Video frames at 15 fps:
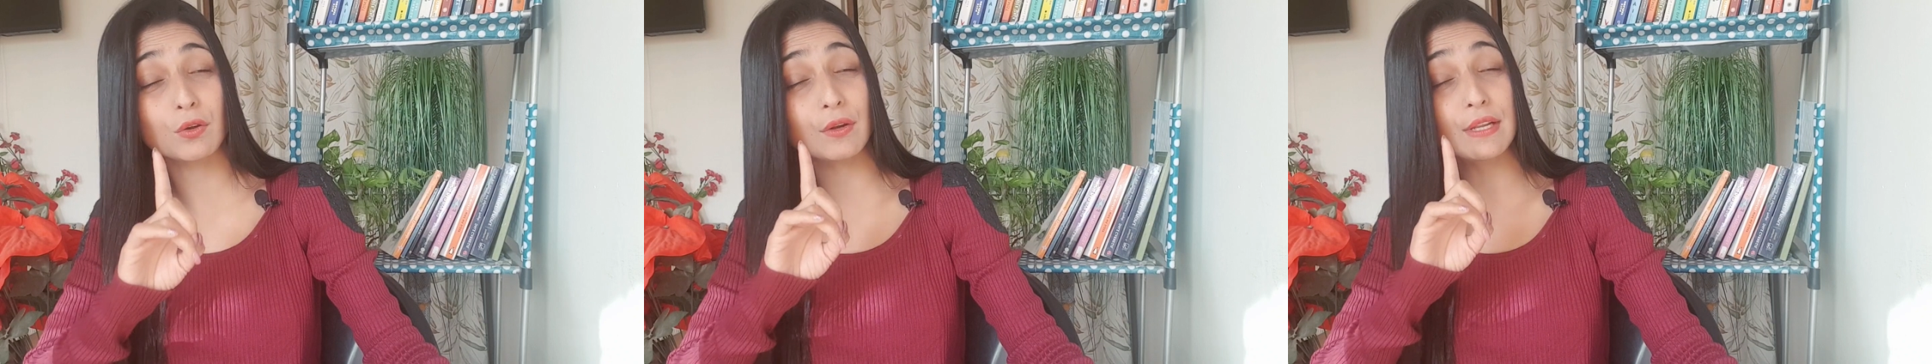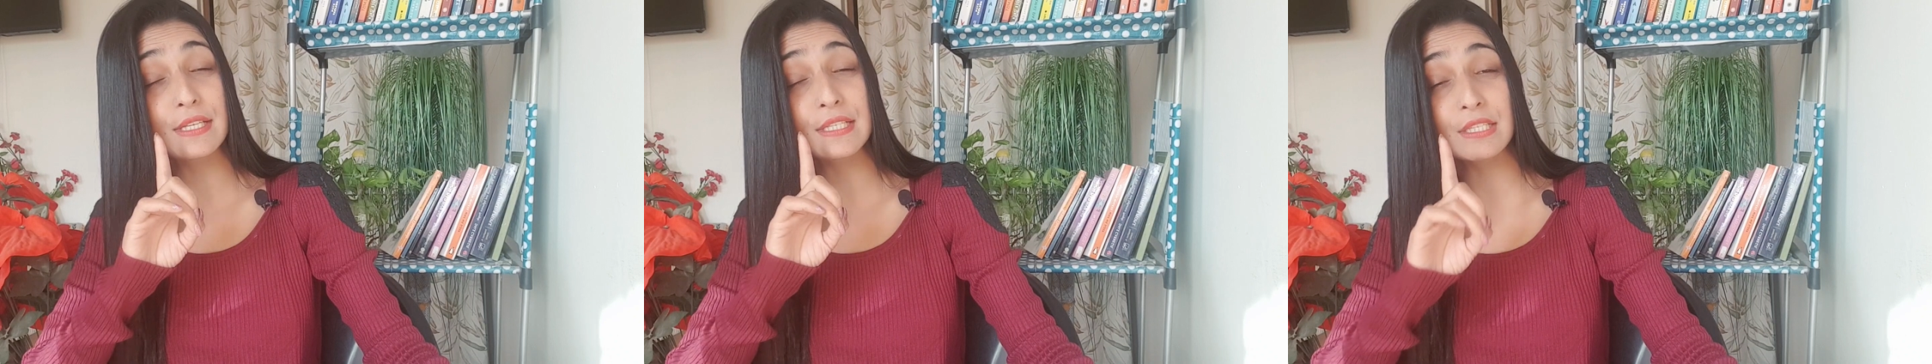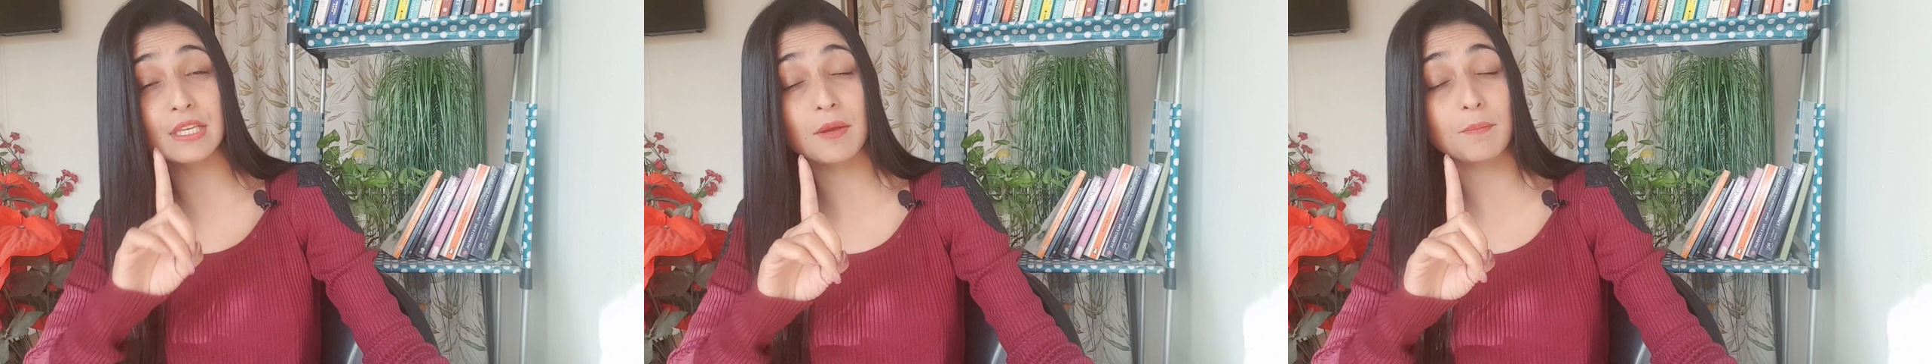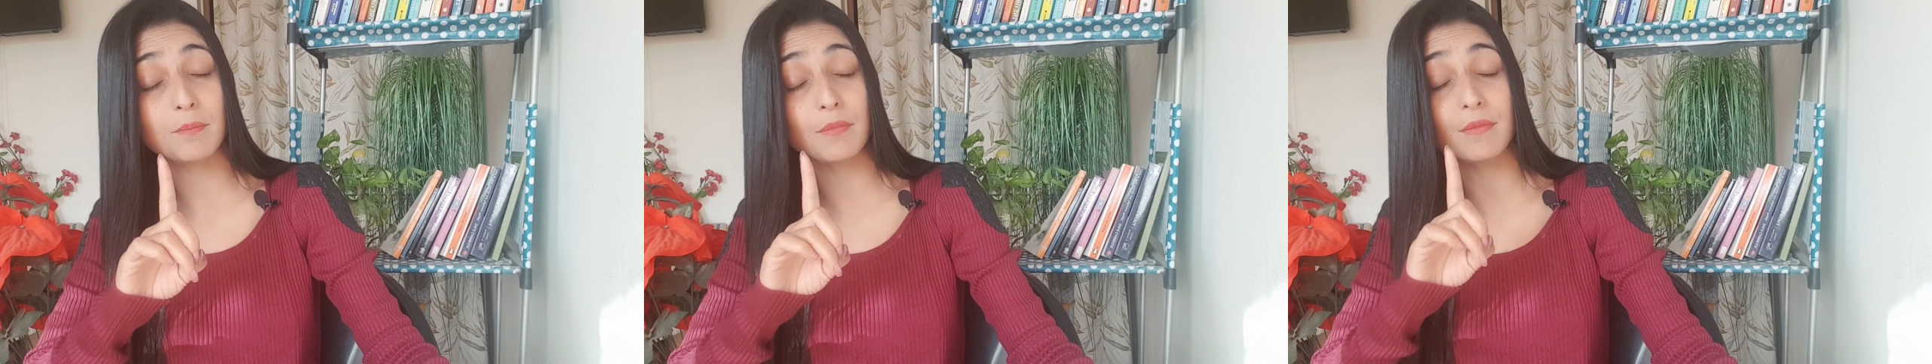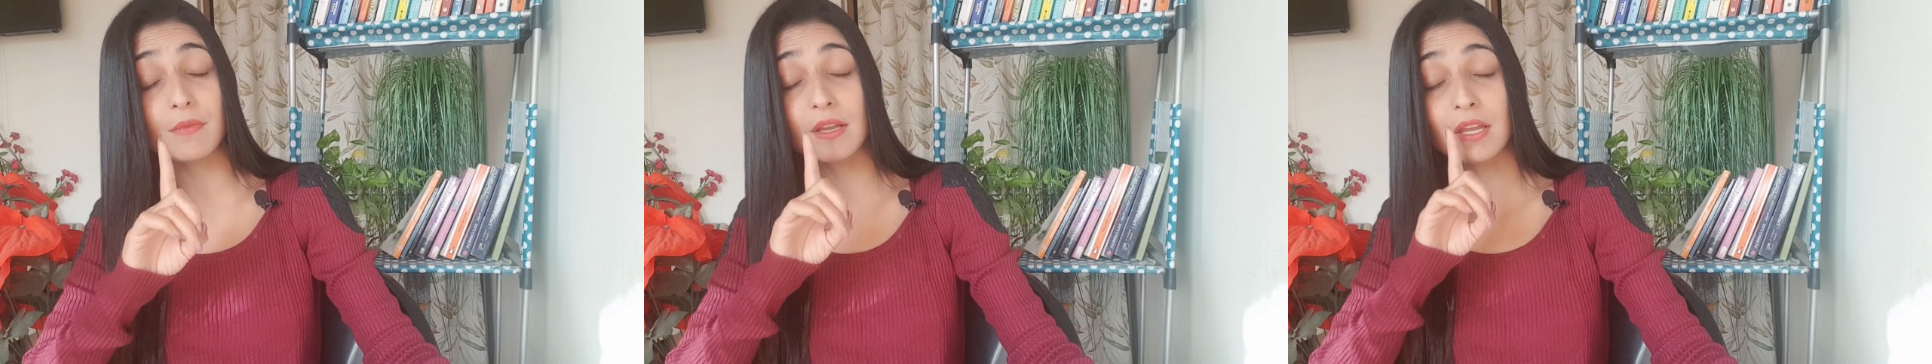going to skip
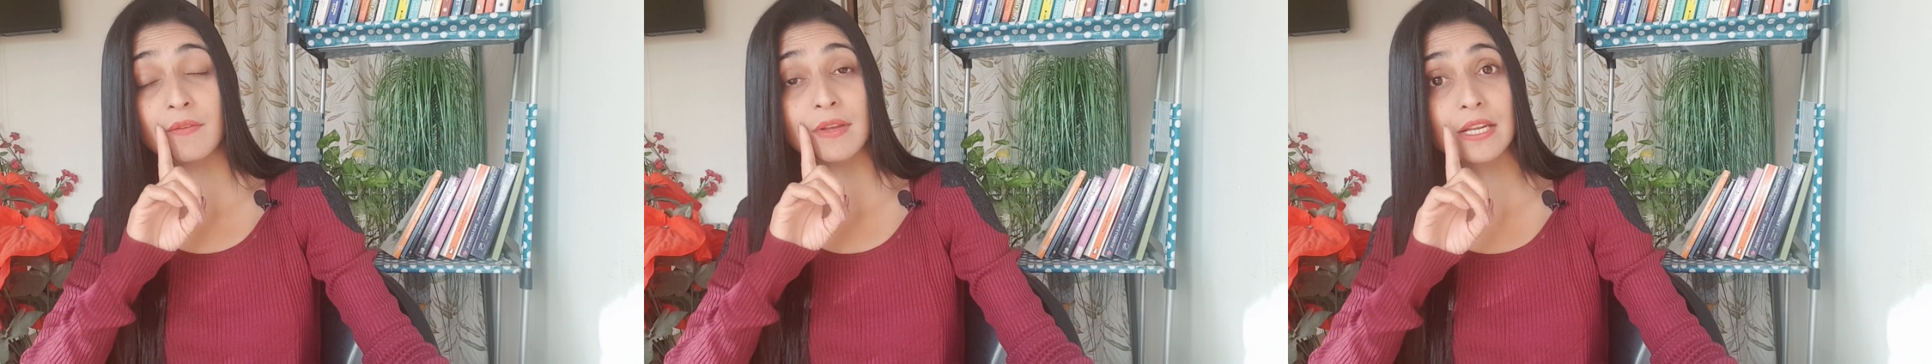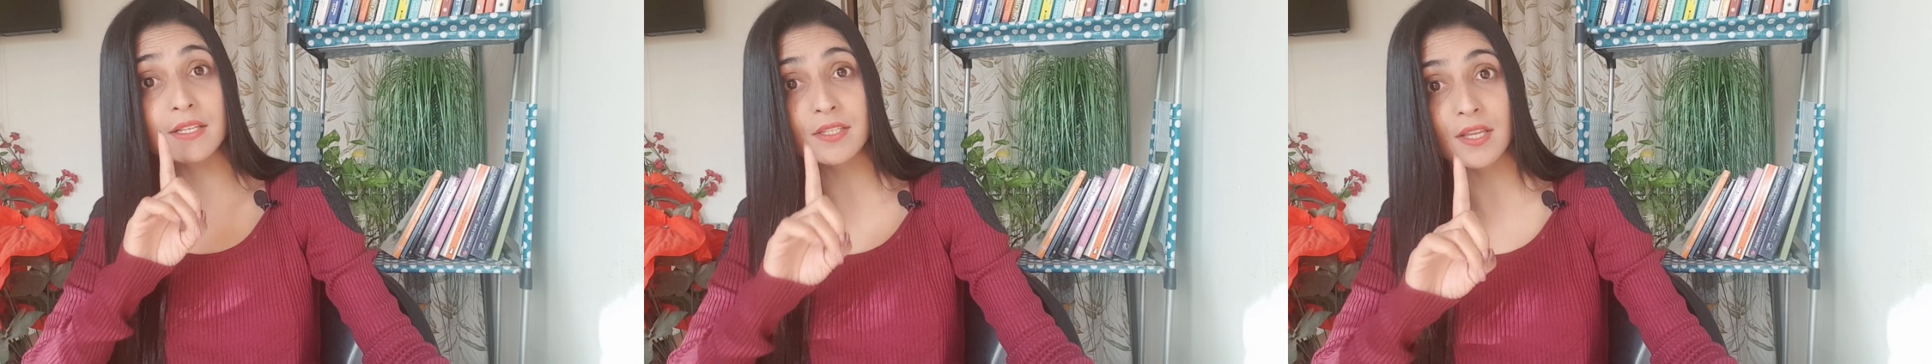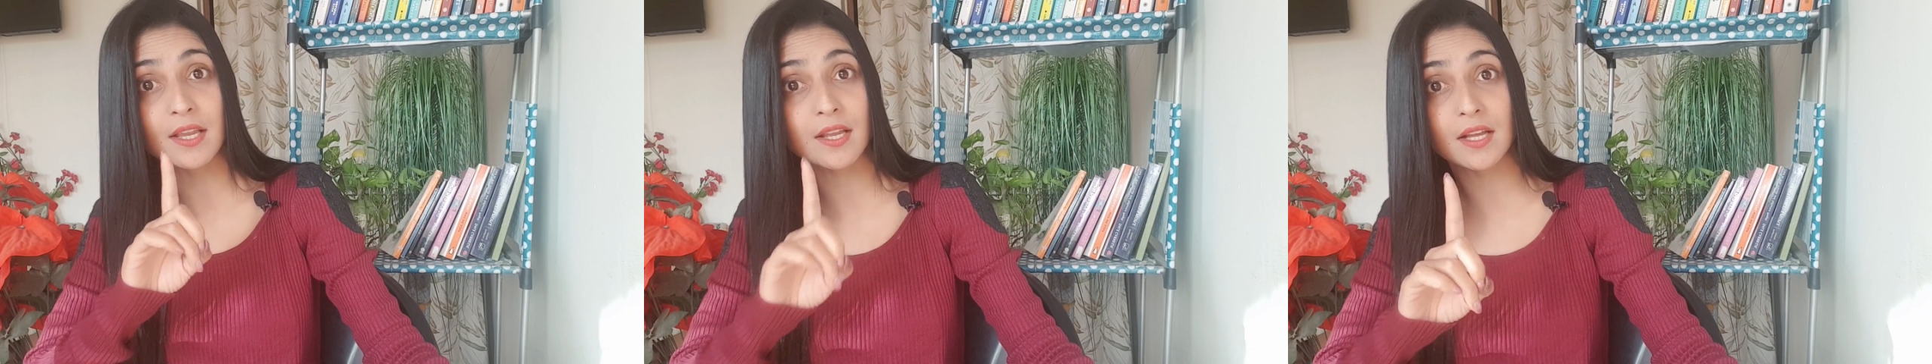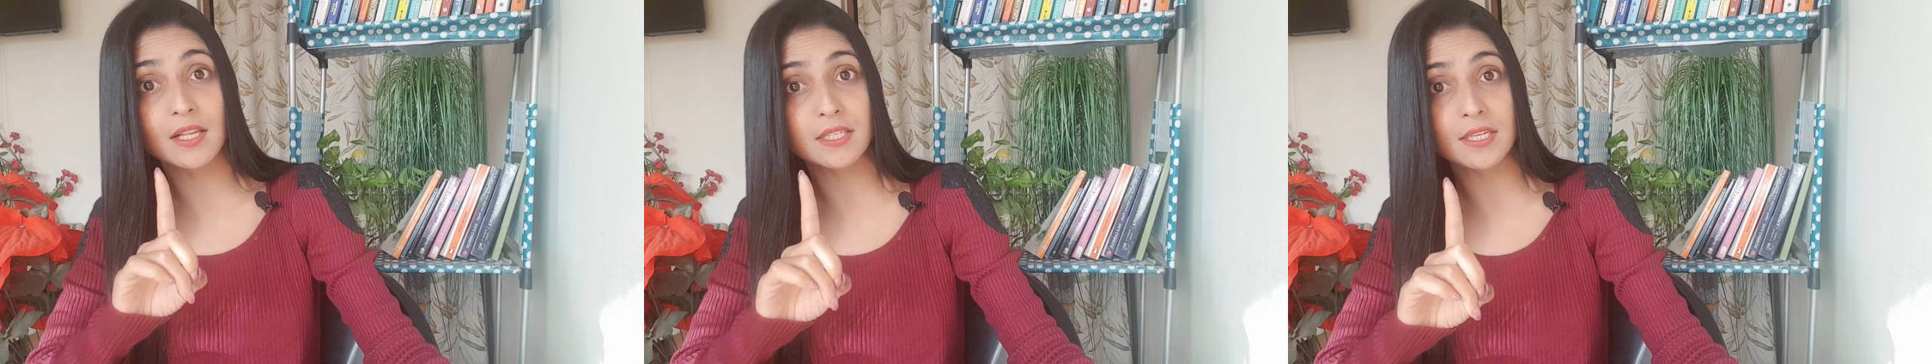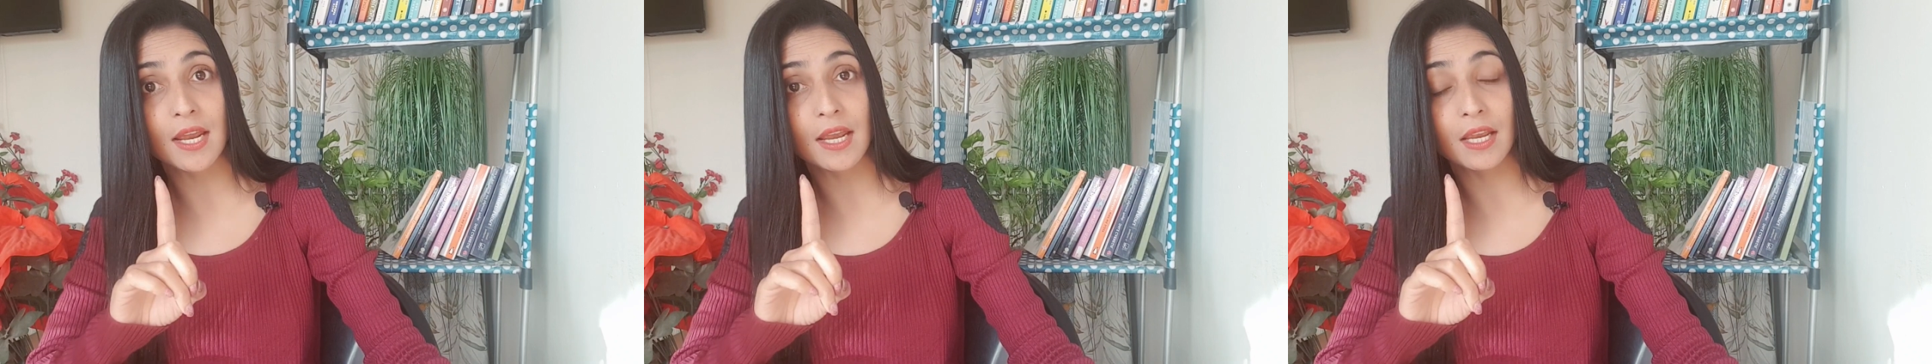even a single
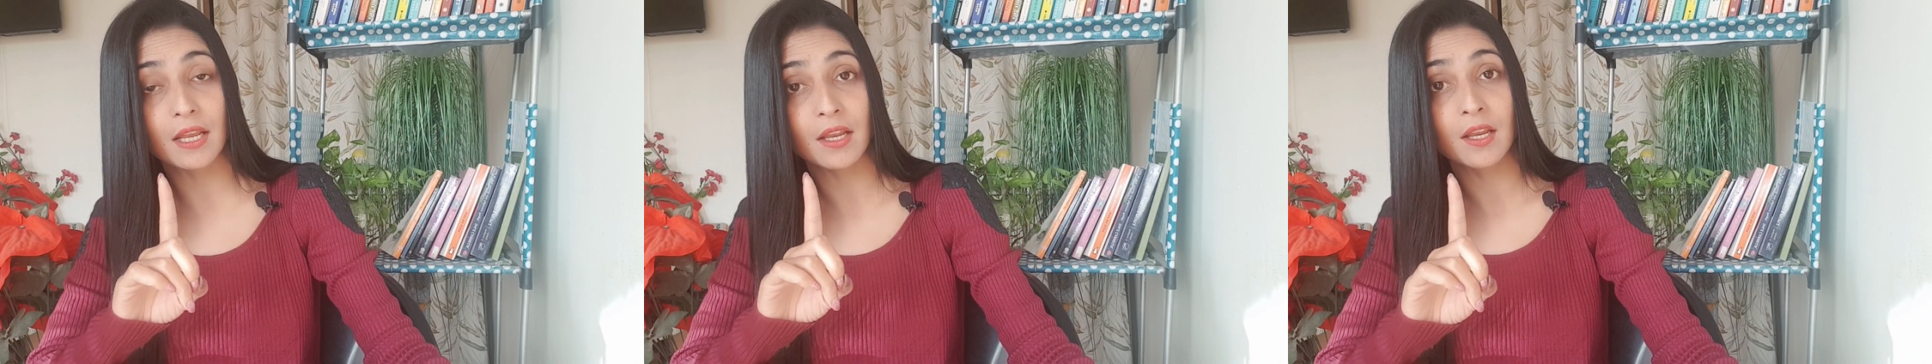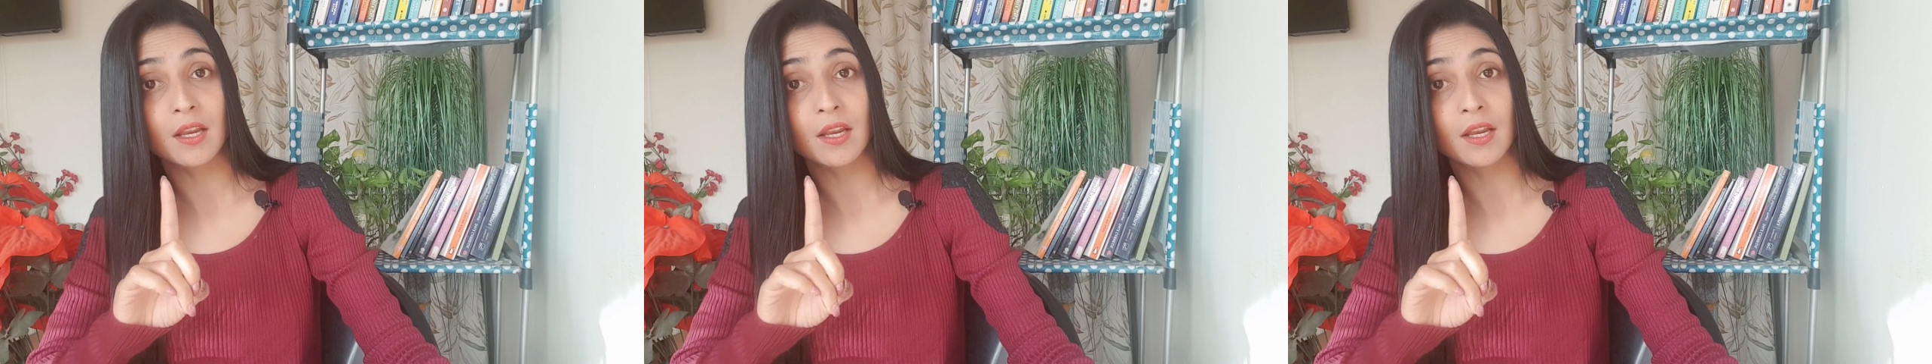day